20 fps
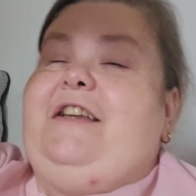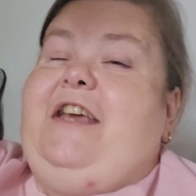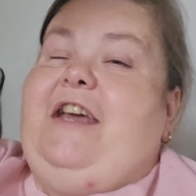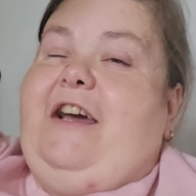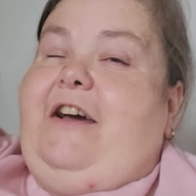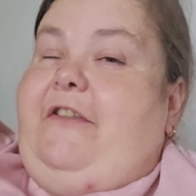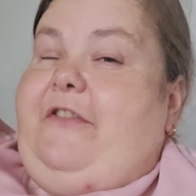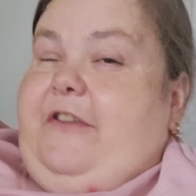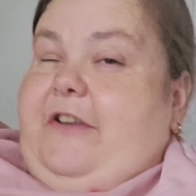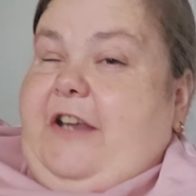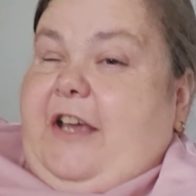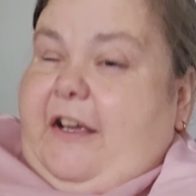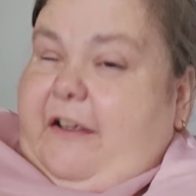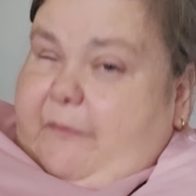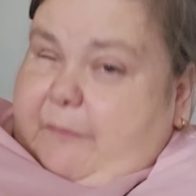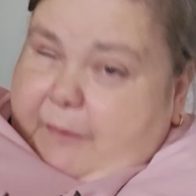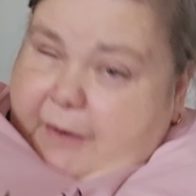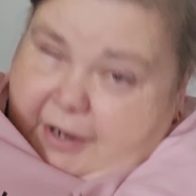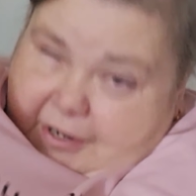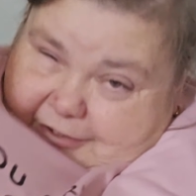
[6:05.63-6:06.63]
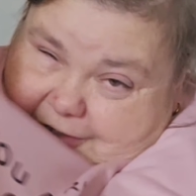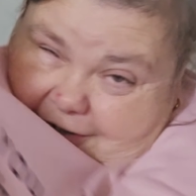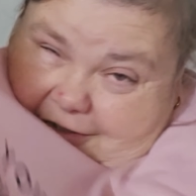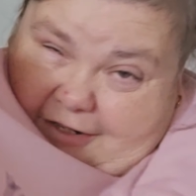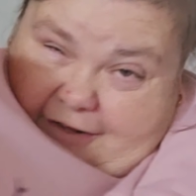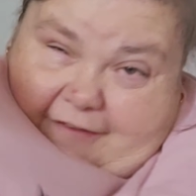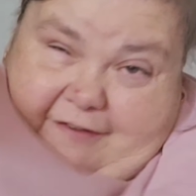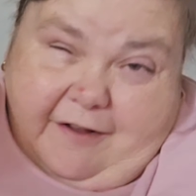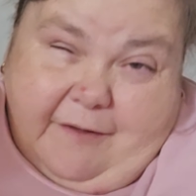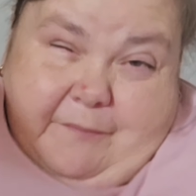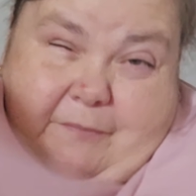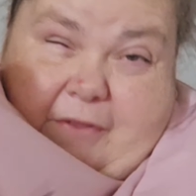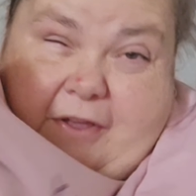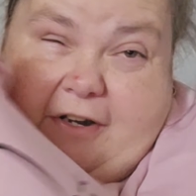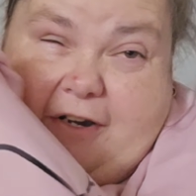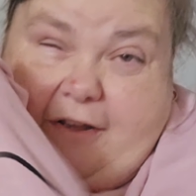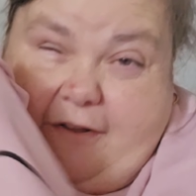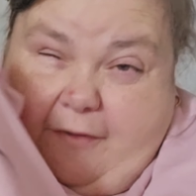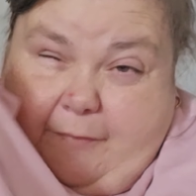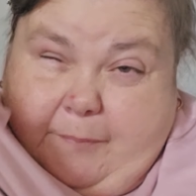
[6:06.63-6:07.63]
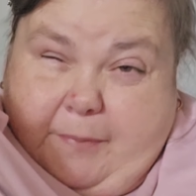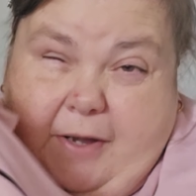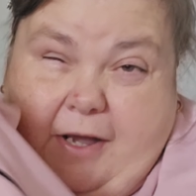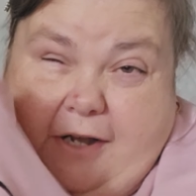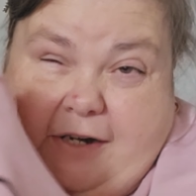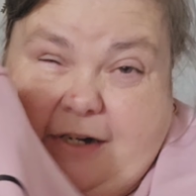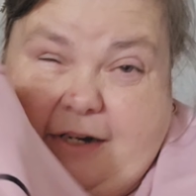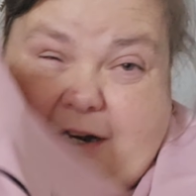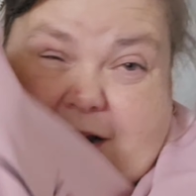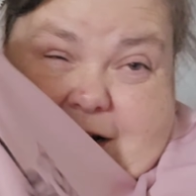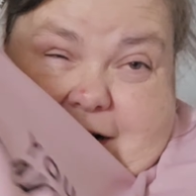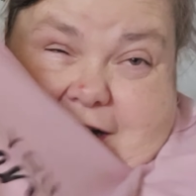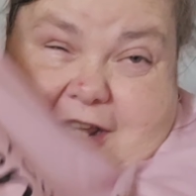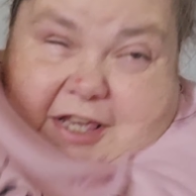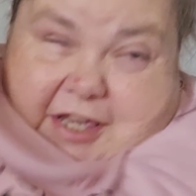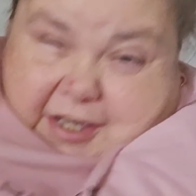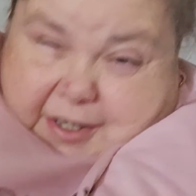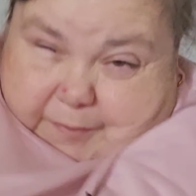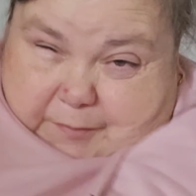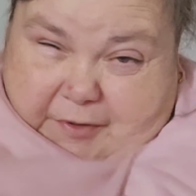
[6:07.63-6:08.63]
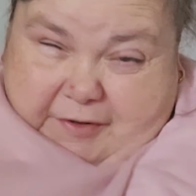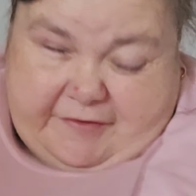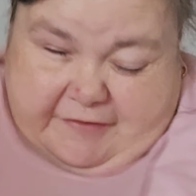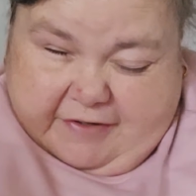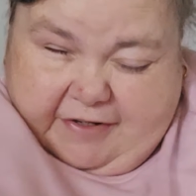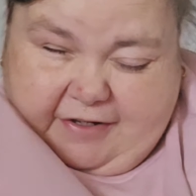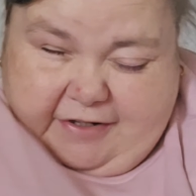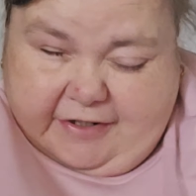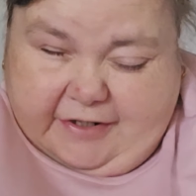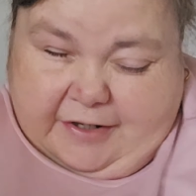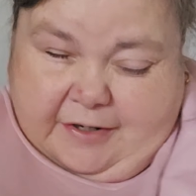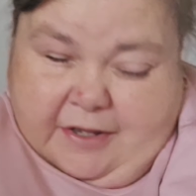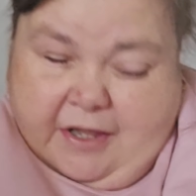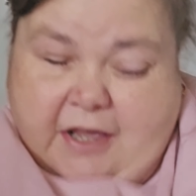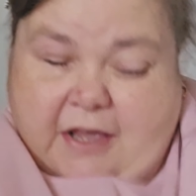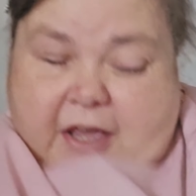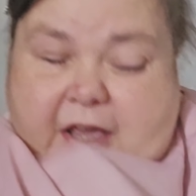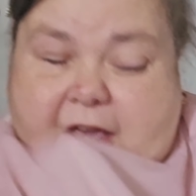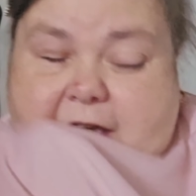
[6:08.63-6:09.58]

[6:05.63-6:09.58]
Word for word: now, the next product is something that I spotted on Amazon.